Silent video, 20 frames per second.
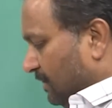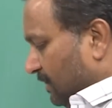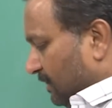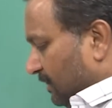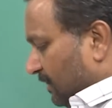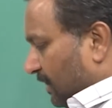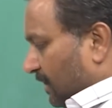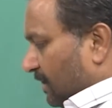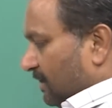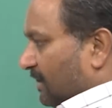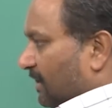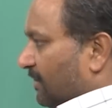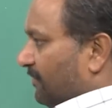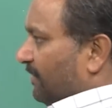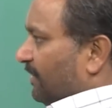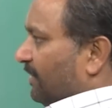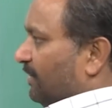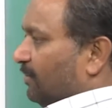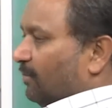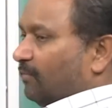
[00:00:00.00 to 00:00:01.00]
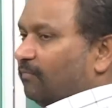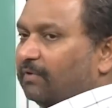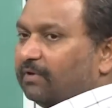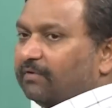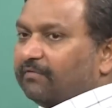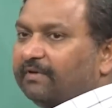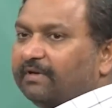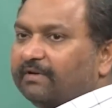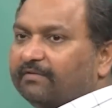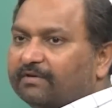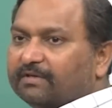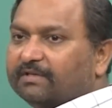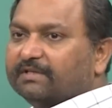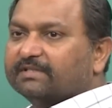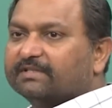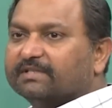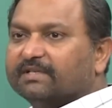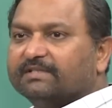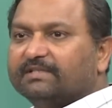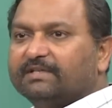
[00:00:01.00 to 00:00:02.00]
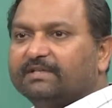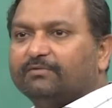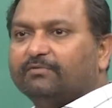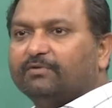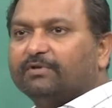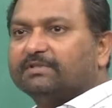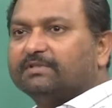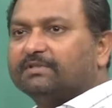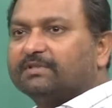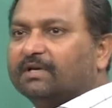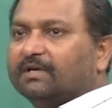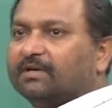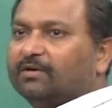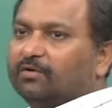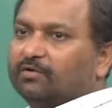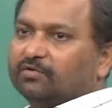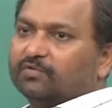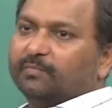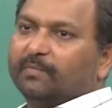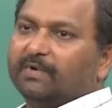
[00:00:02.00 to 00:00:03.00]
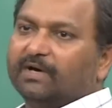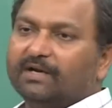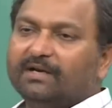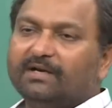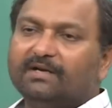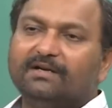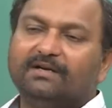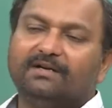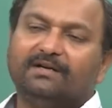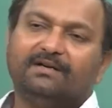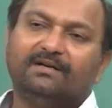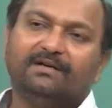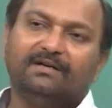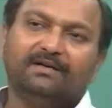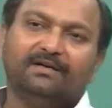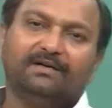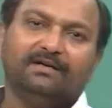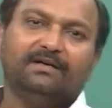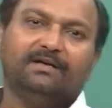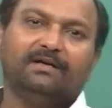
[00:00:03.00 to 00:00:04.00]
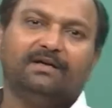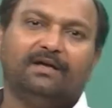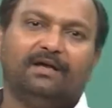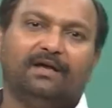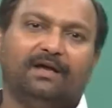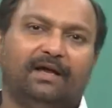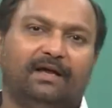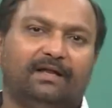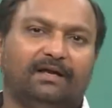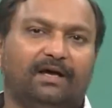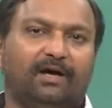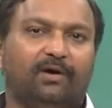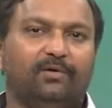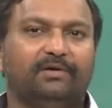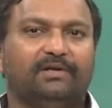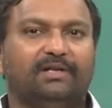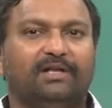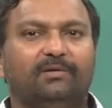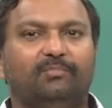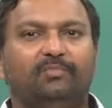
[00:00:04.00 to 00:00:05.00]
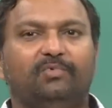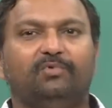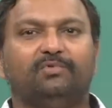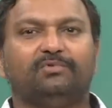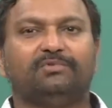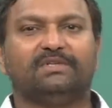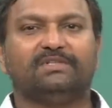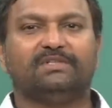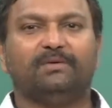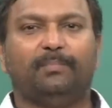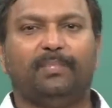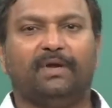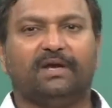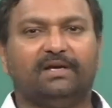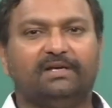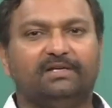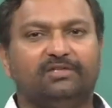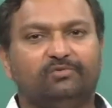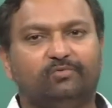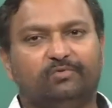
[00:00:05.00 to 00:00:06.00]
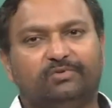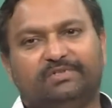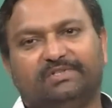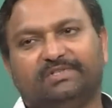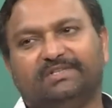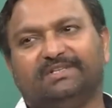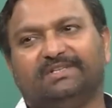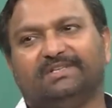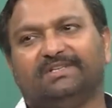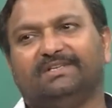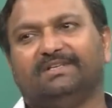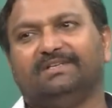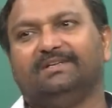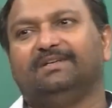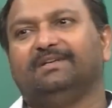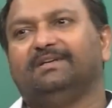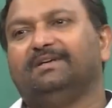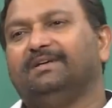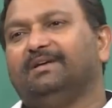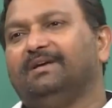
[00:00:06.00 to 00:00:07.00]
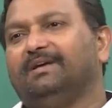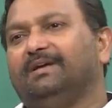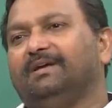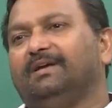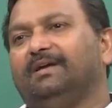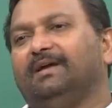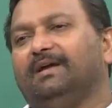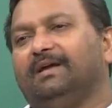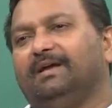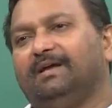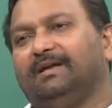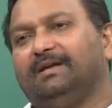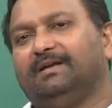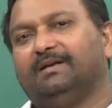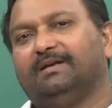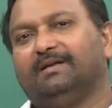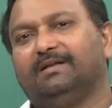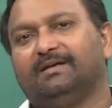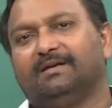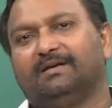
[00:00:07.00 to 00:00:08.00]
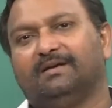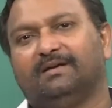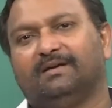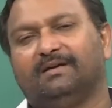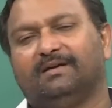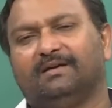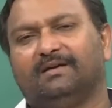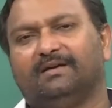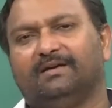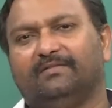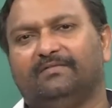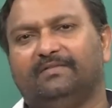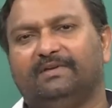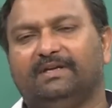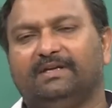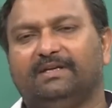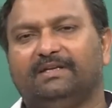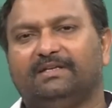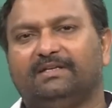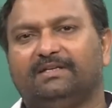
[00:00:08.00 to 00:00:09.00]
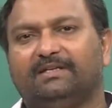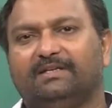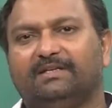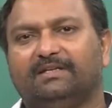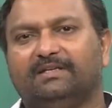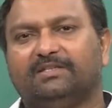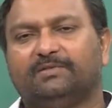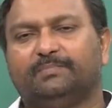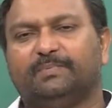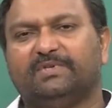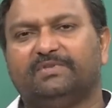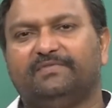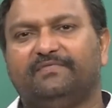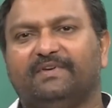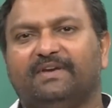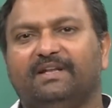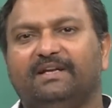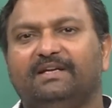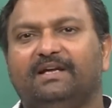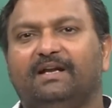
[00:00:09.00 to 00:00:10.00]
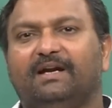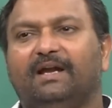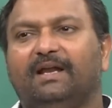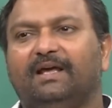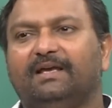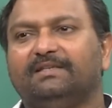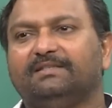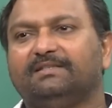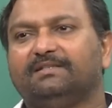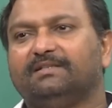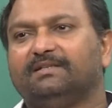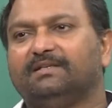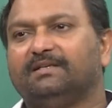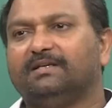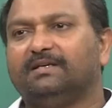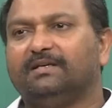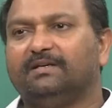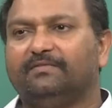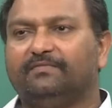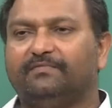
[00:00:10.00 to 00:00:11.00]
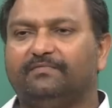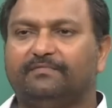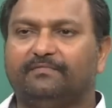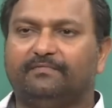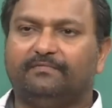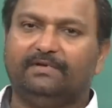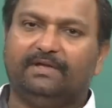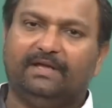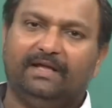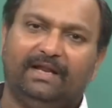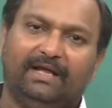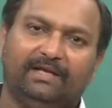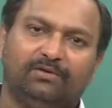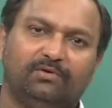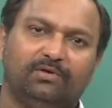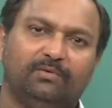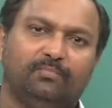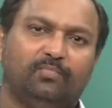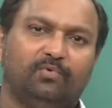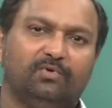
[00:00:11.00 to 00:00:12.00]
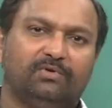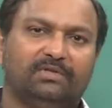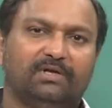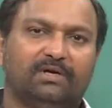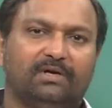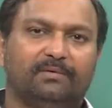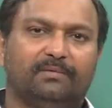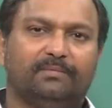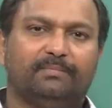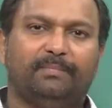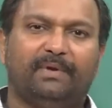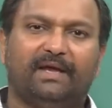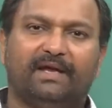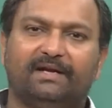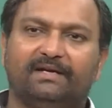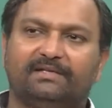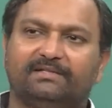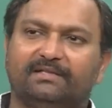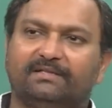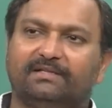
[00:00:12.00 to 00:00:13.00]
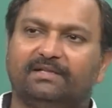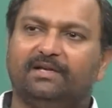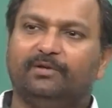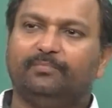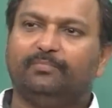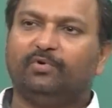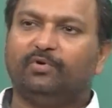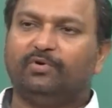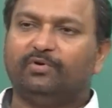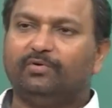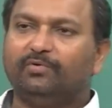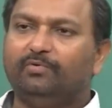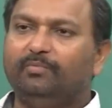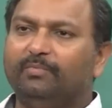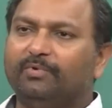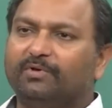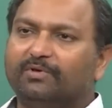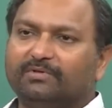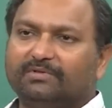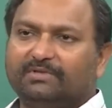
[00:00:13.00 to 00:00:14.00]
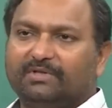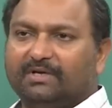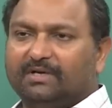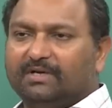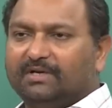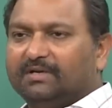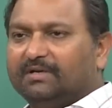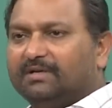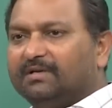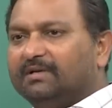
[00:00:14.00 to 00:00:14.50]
In the earlier video what we were discussing was a crossbar and how it can be used as a packet switch, and we specifically analyzed if we can actually put the packets in the input queue, because there